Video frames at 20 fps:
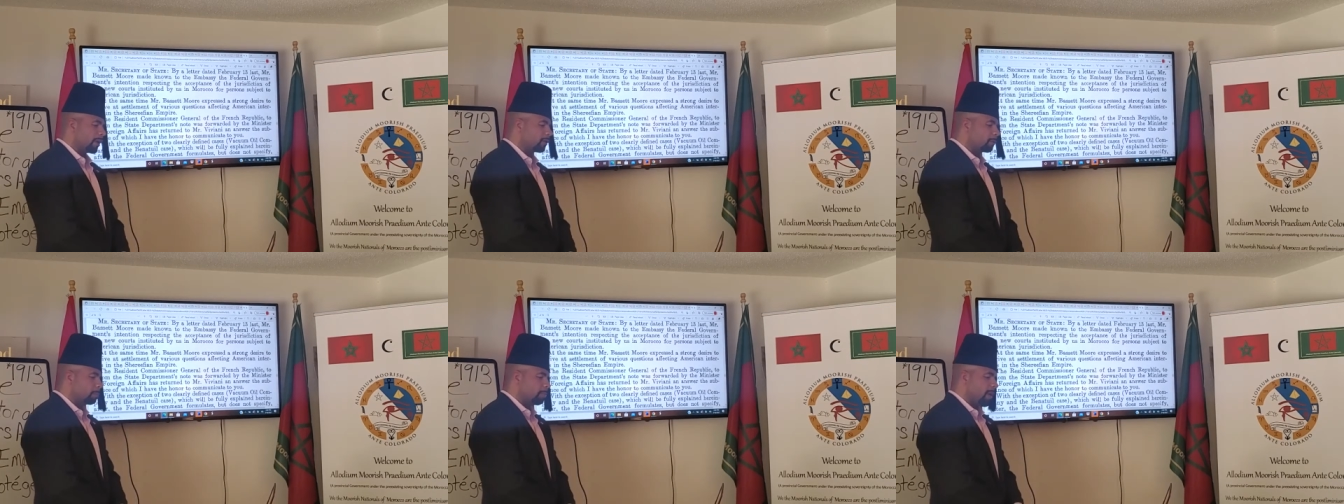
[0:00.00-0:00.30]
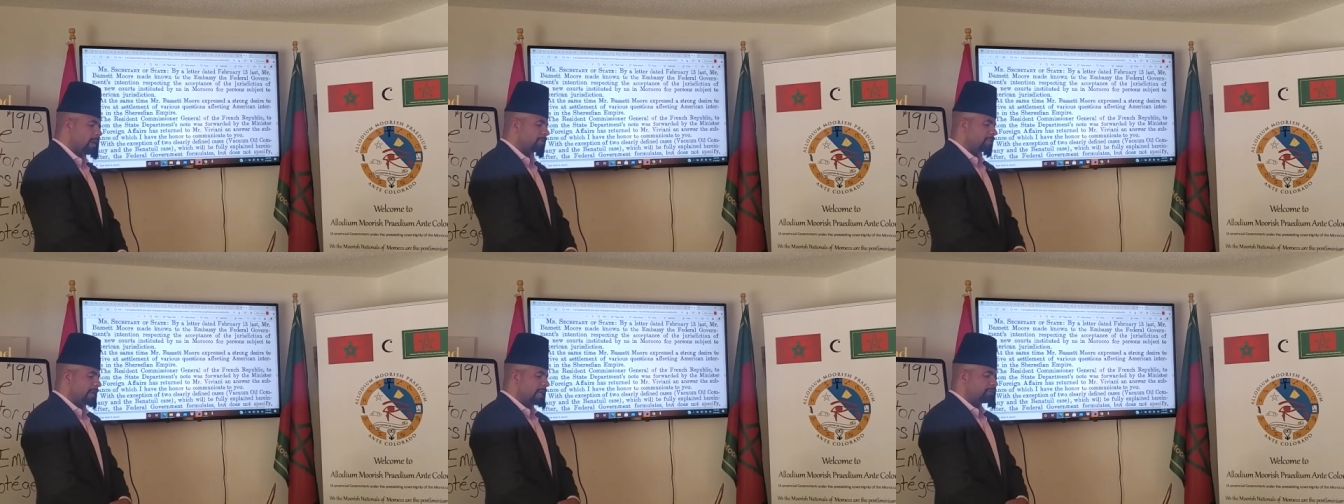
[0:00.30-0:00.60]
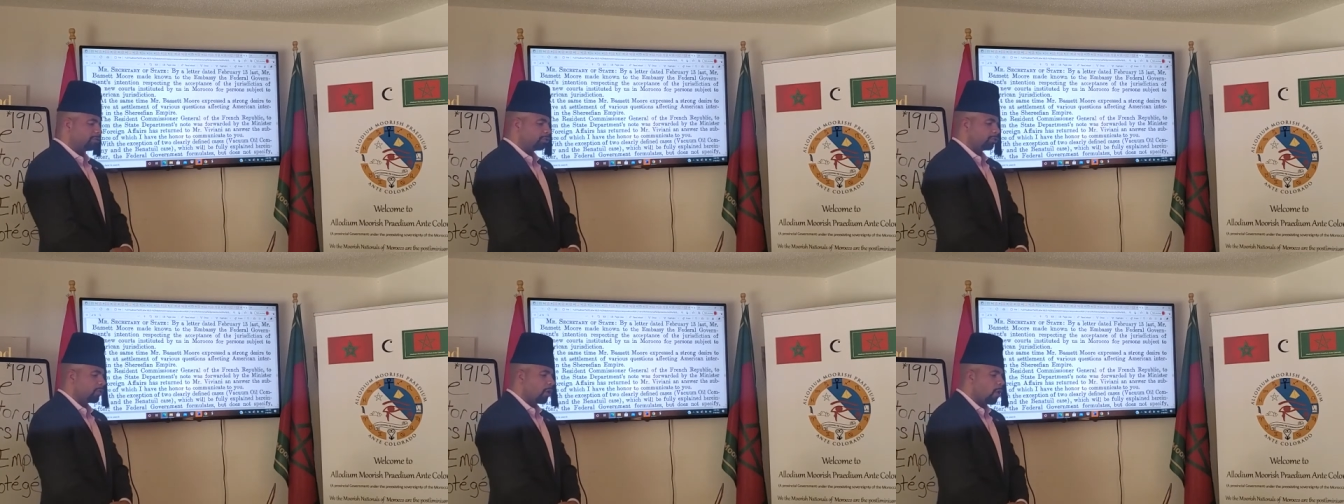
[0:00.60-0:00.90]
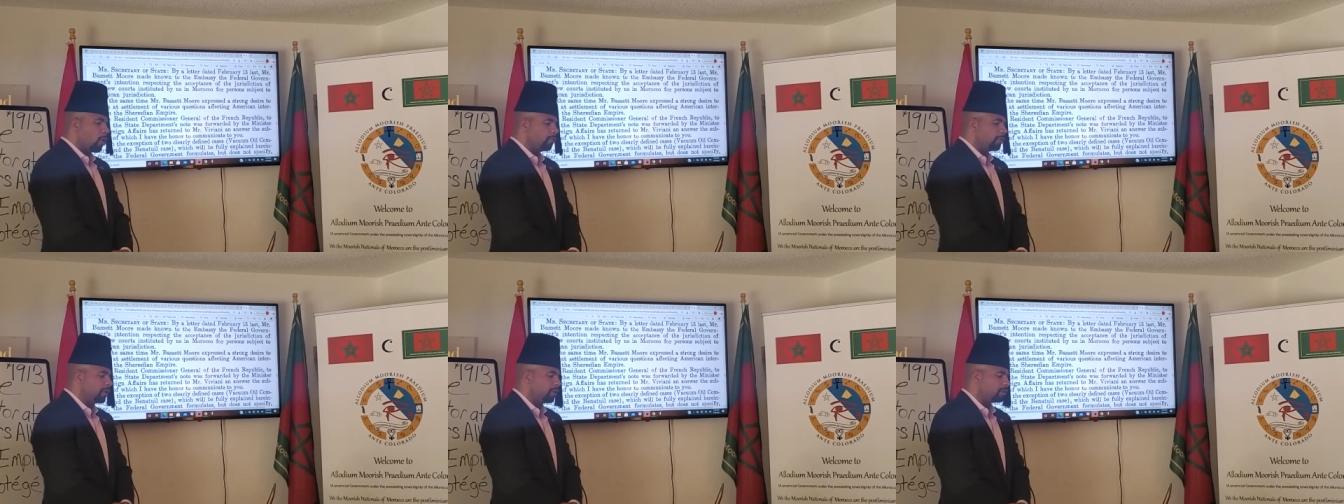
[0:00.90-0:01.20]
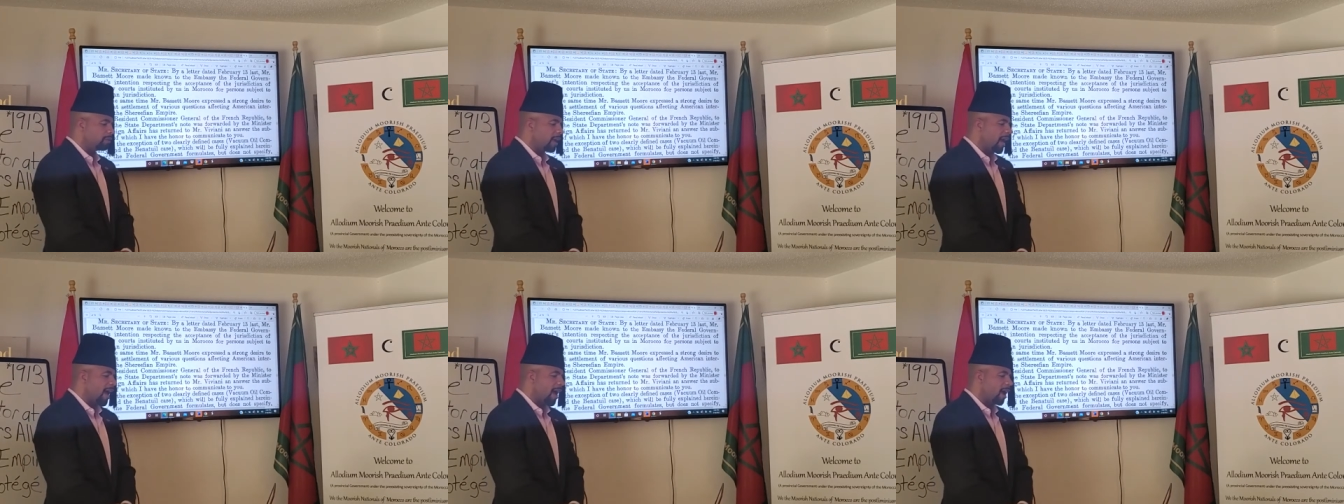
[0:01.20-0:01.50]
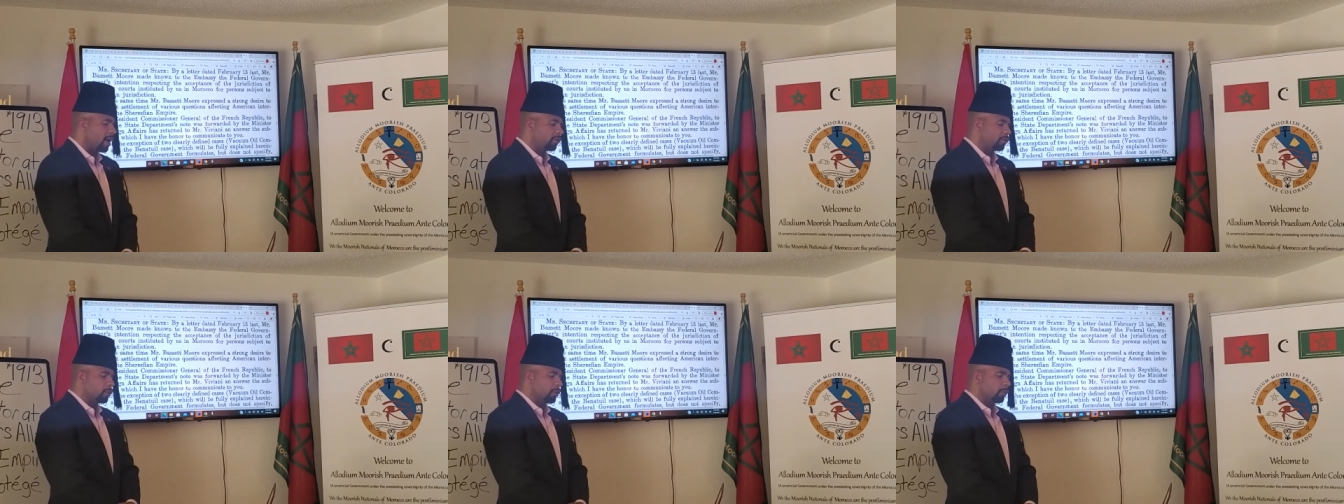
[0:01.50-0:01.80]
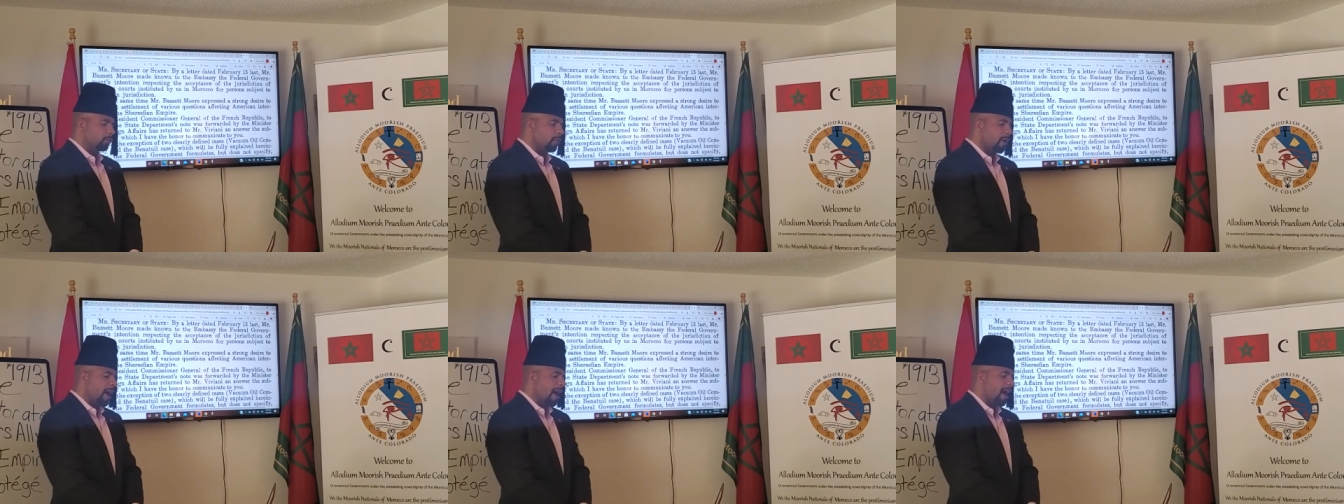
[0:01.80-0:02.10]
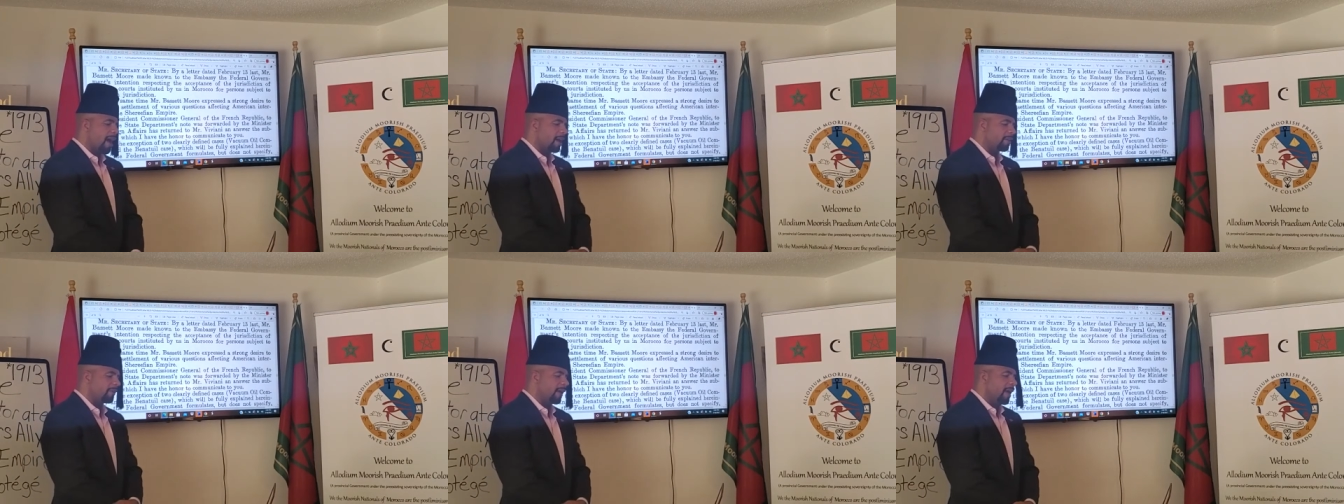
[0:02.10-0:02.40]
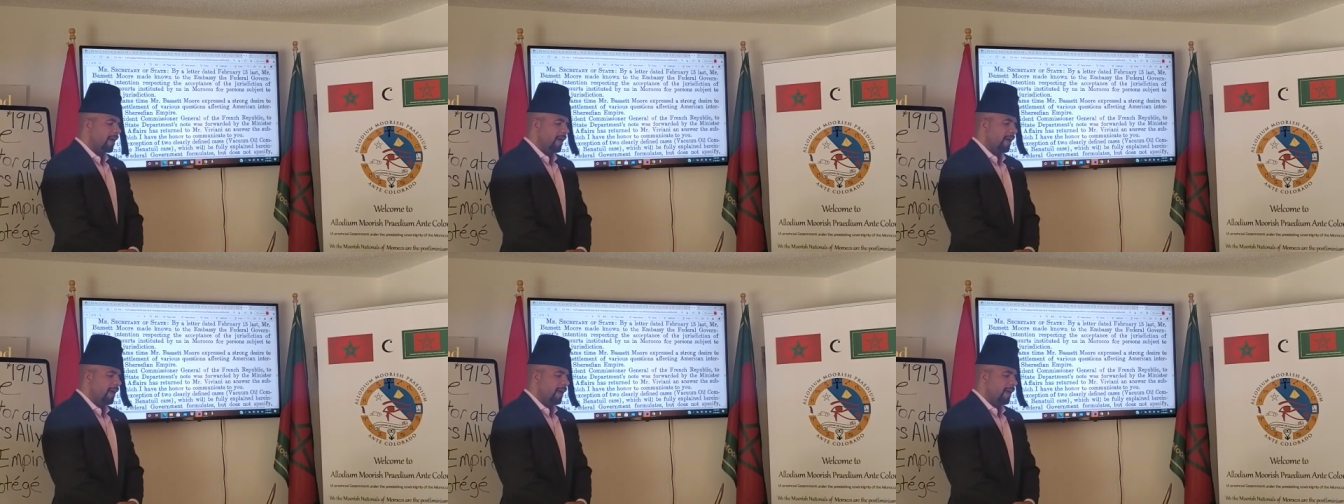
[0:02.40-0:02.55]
expressed a strong desire to arrive